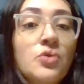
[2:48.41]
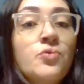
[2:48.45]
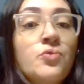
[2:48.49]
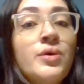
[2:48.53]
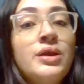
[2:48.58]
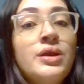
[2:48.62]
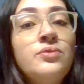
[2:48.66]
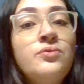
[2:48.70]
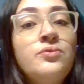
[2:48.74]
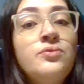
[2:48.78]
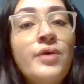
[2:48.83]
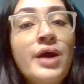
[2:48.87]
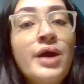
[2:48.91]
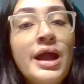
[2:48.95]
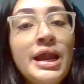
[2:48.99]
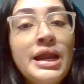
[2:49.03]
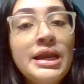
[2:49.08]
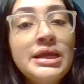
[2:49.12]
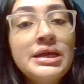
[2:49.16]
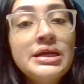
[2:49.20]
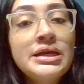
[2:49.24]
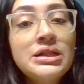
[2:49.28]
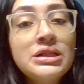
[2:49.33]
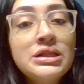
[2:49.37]
When
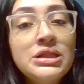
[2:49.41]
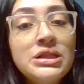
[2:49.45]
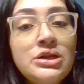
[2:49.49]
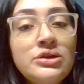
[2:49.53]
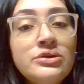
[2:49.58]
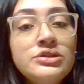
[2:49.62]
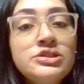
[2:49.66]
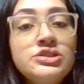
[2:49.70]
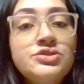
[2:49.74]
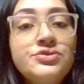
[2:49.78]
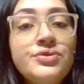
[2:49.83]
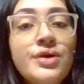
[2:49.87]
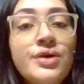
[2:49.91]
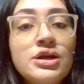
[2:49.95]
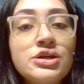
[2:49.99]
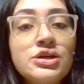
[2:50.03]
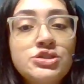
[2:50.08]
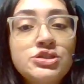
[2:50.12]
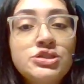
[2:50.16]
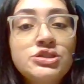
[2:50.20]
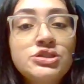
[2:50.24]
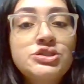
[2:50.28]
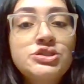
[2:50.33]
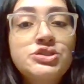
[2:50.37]
writing clear
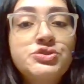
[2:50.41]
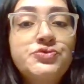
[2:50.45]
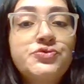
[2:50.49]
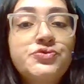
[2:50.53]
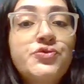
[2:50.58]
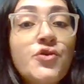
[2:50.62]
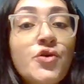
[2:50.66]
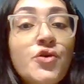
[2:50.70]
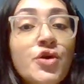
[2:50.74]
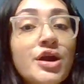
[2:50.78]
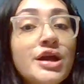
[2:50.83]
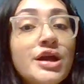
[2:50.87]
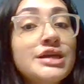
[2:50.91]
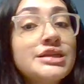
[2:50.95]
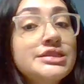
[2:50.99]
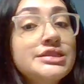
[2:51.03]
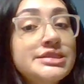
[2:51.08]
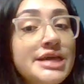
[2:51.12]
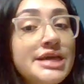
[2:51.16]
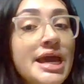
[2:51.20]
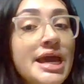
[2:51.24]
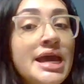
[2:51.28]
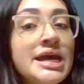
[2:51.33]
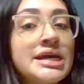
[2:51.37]
instructions for a
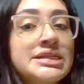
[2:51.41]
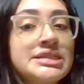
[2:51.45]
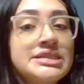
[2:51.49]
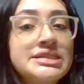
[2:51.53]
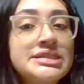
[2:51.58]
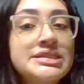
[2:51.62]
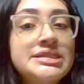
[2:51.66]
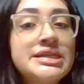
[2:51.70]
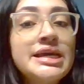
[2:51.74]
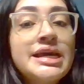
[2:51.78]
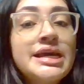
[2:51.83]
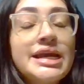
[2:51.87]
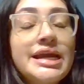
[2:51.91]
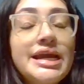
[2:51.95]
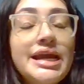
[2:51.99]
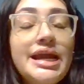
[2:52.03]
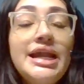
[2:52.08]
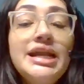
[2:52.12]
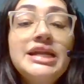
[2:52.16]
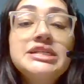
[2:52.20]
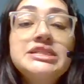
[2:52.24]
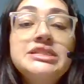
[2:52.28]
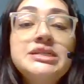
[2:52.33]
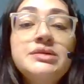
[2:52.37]
test,
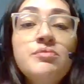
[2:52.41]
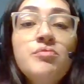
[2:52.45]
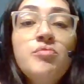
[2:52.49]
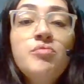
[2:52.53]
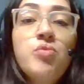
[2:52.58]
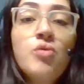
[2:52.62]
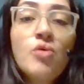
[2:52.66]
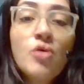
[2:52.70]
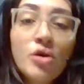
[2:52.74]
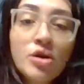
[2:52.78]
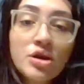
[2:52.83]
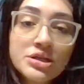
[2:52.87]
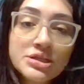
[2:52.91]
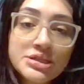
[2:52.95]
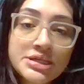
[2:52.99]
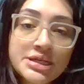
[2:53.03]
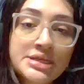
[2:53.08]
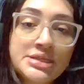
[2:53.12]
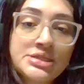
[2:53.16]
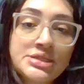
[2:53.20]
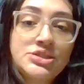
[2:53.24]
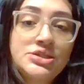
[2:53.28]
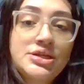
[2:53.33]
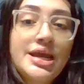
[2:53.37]
it is
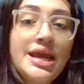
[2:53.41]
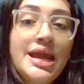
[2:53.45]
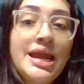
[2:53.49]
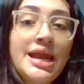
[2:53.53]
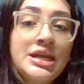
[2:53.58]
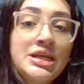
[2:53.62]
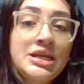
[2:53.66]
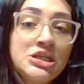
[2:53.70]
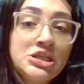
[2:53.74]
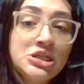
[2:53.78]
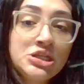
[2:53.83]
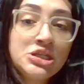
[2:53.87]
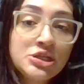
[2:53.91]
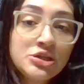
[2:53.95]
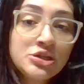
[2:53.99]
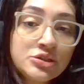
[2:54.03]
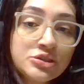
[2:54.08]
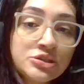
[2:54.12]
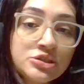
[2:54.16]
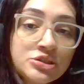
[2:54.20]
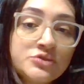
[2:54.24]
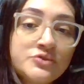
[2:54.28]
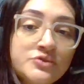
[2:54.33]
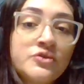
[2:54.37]
important and
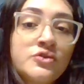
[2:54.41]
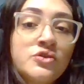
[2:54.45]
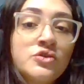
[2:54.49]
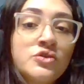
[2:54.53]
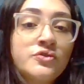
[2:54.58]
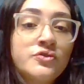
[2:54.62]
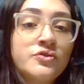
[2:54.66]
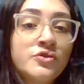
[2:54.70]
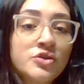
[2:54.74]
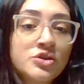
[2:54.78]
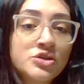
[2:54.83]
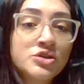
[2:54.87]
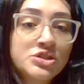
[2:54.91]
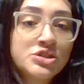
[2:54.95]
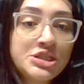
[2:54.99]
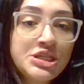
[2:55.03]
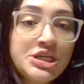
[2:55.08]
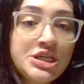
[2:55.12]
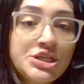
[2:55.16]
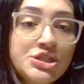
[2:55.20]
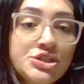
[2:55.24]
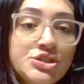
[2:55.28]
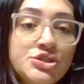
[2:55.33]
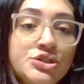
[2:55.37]
useful for
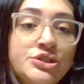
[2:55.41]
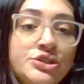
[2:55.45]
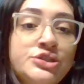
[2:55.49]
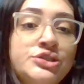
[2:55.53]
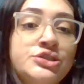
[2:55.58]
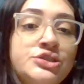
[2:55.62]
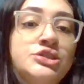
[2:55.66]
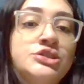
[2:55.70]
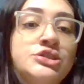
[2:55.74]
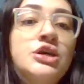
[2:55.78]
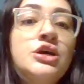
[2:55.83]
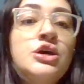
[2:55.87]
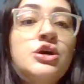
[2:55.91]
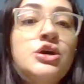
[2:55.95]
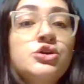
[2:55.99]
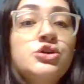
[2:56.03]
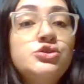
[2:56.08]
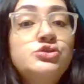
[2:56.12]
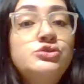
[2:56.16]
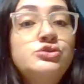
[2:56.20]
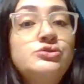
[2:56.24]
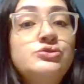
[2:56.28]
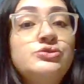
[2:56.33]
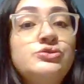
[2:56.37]
teachers
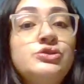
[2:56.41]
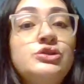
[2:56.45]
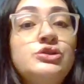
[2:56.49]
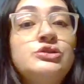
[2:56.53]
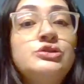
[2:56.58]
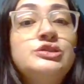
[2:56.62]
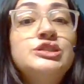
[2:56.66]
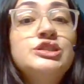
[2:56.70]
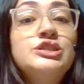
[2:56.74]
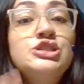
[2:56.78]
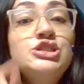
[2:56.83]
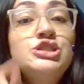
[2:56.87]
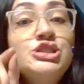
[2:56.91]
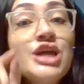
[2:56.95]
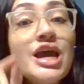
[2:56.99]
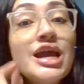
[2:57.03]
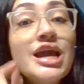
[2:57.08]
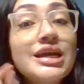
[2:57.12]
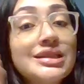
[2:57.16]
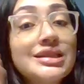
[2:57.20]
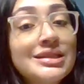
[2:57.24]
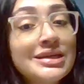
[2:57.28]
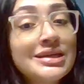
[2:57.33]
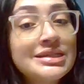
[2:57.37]
to use a
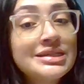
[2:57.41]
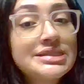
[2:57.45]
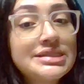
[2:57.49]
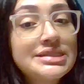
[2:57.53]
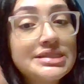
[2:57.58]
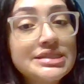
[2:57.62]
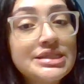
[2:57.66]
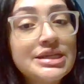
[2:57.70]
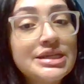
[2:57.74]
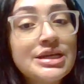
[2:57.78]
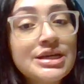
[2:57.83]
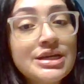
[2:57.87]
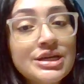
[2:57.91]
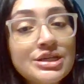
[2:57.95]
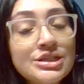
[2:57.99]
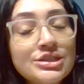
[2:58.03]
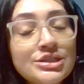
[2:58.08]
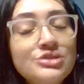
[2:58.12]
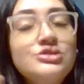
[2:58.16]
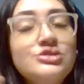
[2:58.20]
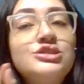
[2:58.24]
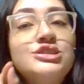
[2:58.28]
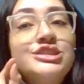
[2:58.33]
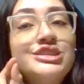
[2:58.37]
checklist
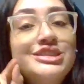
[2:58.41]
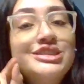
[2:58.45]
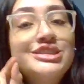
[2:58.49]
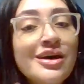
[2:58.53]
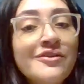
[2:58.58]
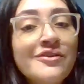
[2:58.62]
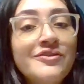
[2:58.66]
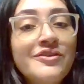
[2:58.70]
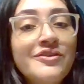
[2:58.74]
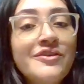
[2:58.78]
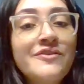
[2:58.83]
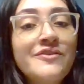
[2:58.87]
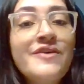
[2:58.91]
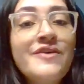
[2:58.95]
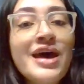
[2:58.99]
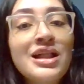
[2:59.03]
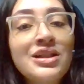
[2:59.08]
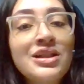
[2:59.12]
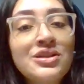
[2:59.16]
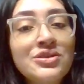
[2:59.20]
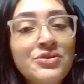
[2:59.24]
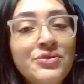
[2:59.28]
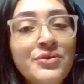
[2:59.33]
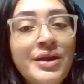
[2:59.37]
to self
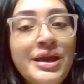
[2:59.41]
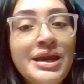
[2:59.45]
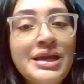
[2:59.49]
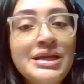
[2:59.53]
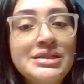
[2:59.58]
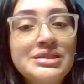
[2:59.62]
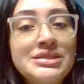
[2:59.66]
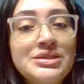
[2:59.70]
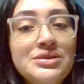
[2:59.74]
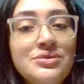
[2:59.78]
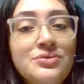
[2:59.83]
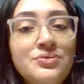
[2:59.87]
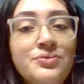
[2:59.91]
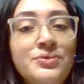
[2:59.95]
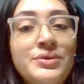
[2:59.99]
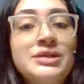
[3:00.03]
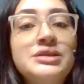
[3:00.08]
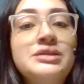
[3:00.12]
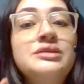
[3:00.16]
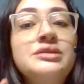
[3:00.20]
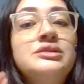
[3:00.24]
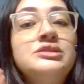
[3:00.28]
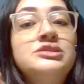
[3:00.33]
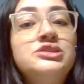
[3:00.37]
evaluate
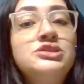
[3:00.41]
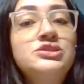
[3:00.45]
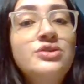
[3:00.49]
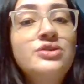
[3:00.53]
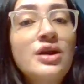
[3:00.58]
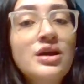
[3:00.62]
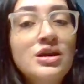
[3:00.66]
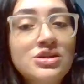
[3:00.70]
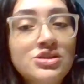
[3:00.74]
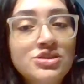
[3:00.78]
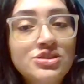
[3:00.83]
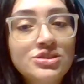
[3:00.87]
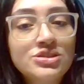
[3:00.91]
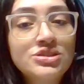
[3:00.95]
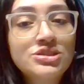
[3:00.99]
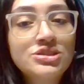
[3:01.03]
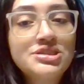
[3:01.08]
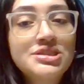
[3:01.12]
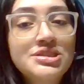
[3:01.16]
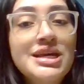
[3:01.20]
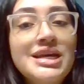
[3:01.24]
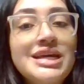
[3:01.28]
written instructions.